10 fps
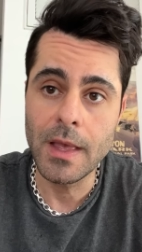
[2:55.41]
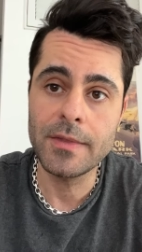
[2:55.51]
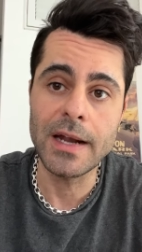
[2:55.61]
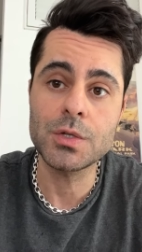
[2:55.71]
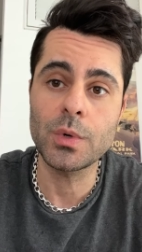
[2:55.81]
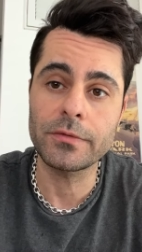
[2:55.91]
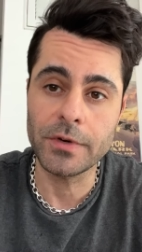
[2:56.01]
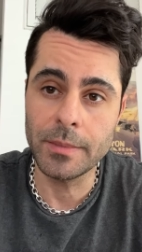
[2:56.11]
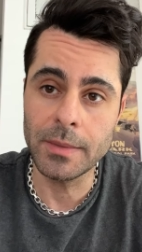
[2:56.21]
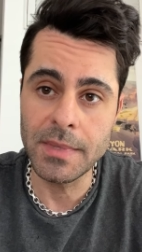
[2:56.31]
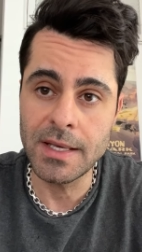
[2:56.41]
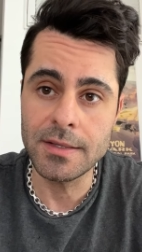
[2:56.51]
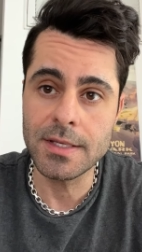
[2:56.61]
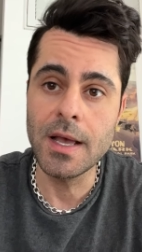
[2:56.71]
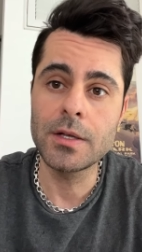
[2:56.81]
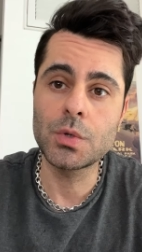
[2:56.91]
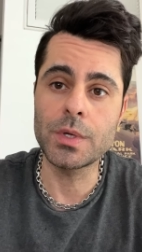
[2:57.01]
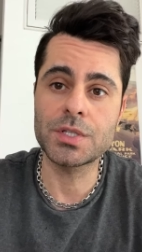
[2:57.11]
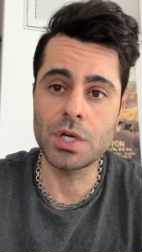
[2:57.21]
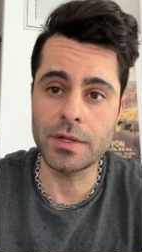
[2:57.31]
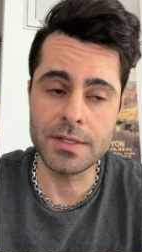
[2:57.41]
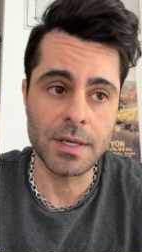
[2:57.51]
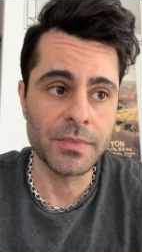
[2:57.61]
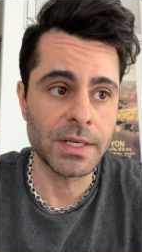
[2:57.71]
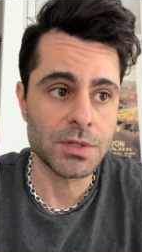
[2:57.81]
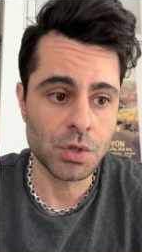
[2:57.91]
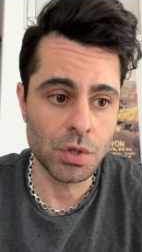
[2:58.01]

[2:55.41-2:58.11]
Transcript: That is what affirming means, to assert that something is